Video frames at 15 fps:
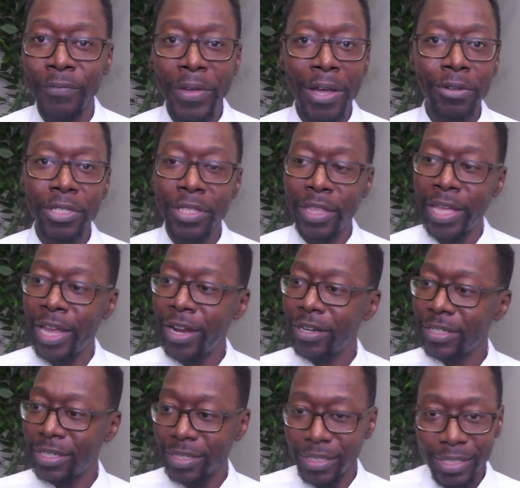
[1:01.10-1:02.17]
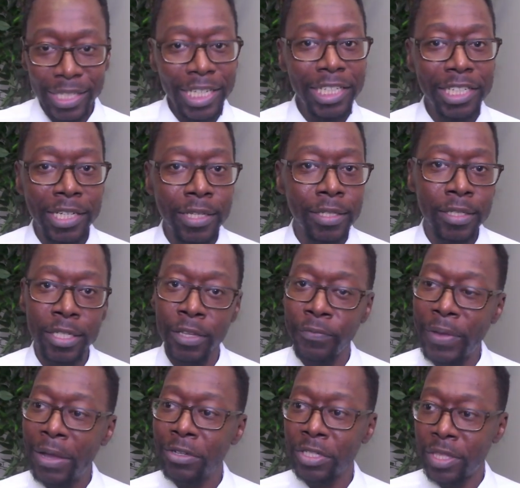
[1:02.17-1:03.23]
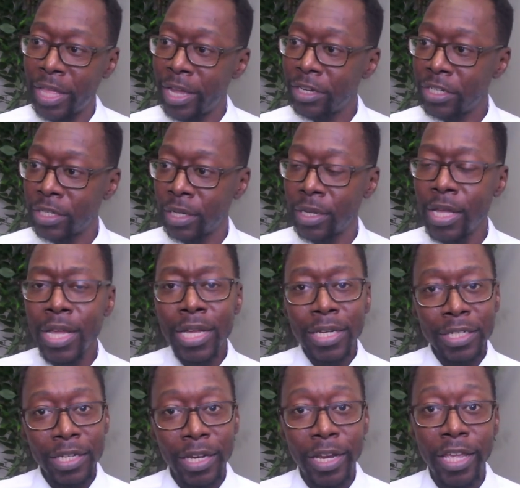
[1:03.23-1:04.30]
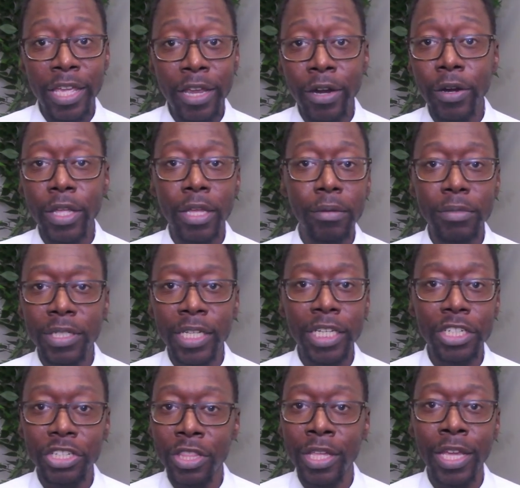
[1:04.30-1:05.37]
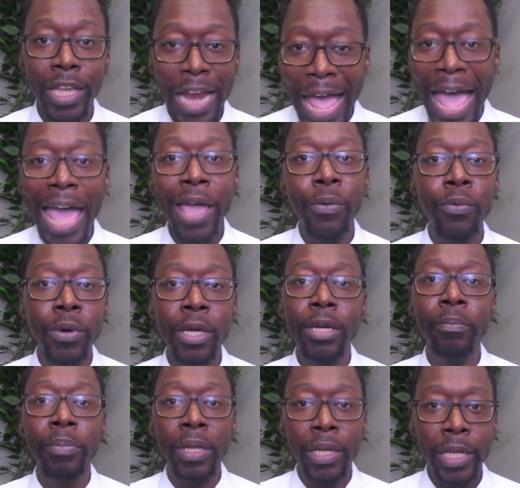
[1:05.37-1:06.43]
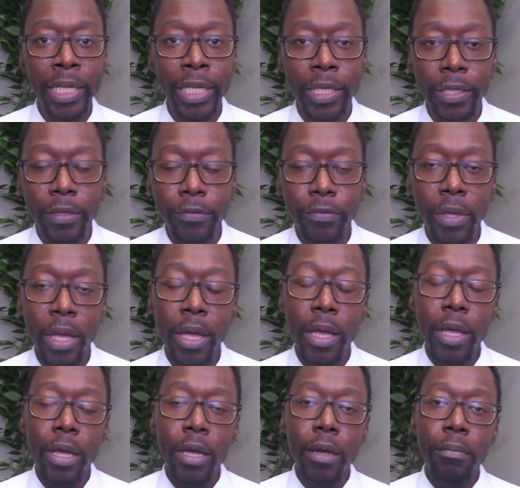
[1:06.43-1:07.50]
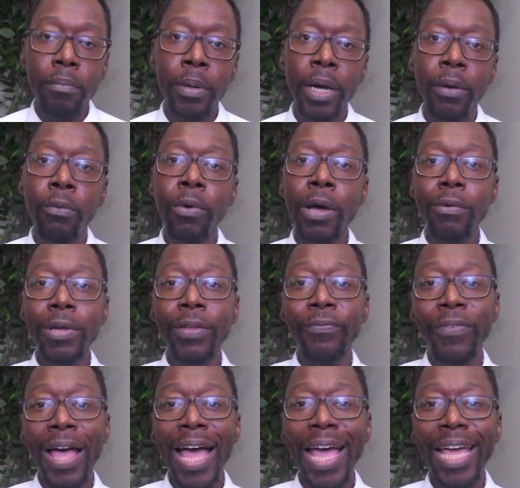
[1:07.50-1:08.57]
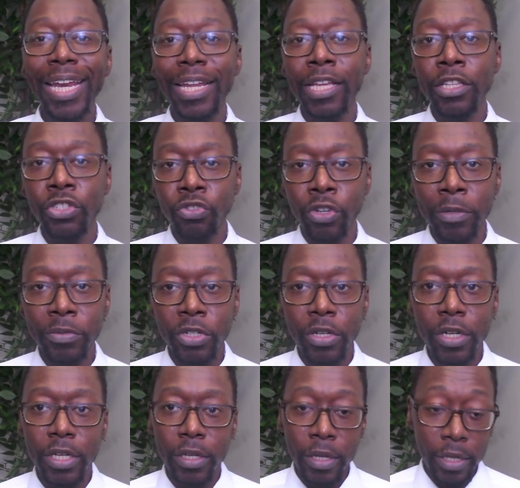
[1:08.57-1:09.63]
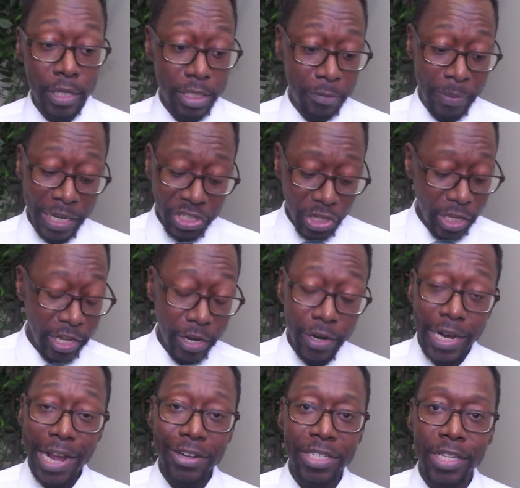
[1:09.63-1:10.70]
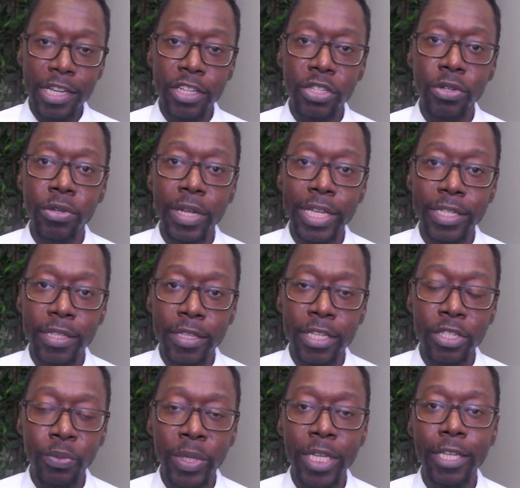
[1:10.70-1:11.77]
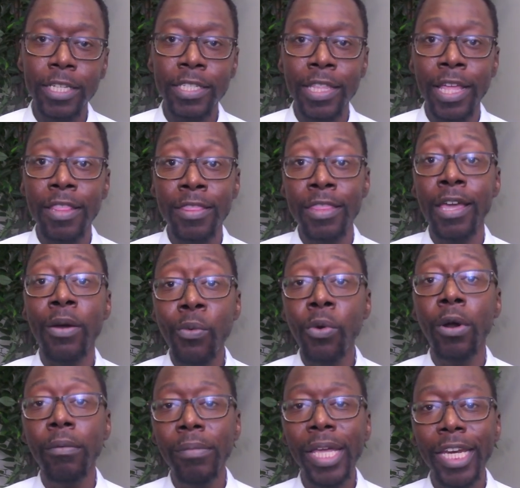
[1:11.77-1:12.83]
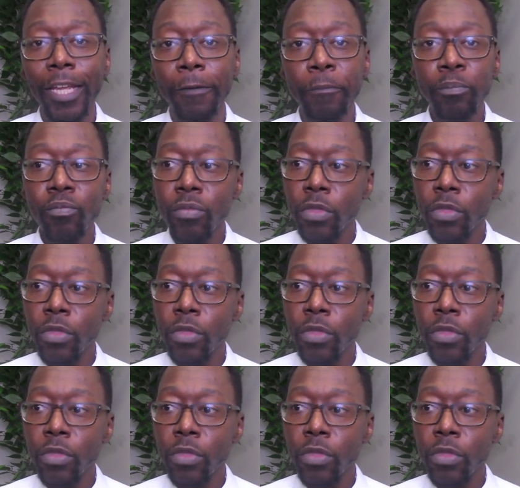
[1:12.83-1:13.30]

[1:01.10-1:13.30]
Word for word: if I was there to see Jesus, if I was there to hear him teach, then I would believe. But what we find in scripture, especially here in our Sunday school lesson this week, is that there were many